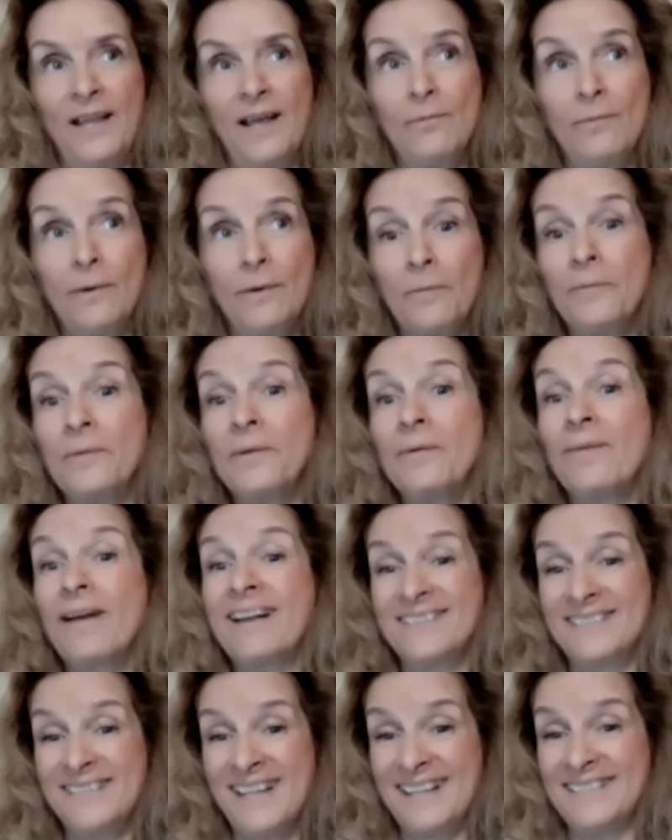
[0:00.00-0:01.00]
And when we
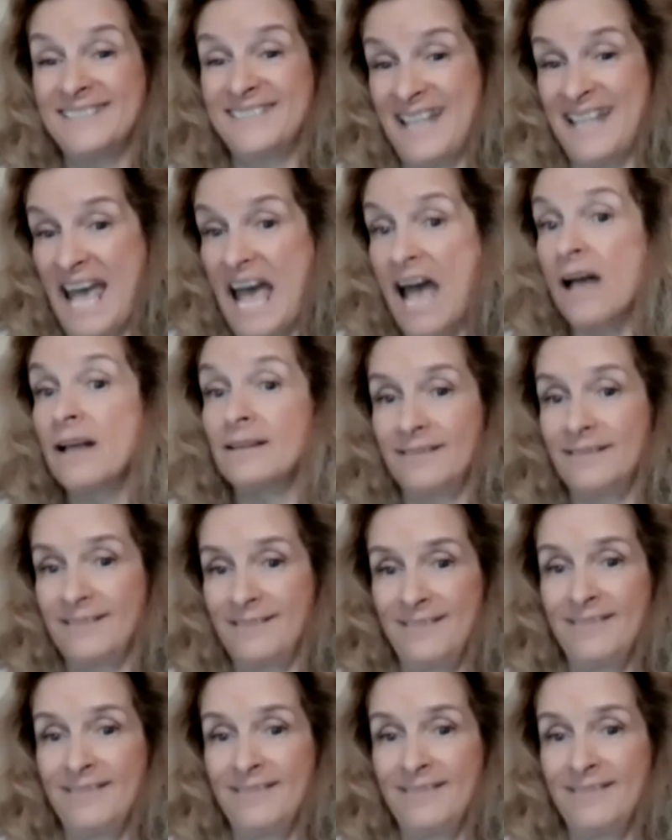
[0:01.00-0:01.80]
recognize that,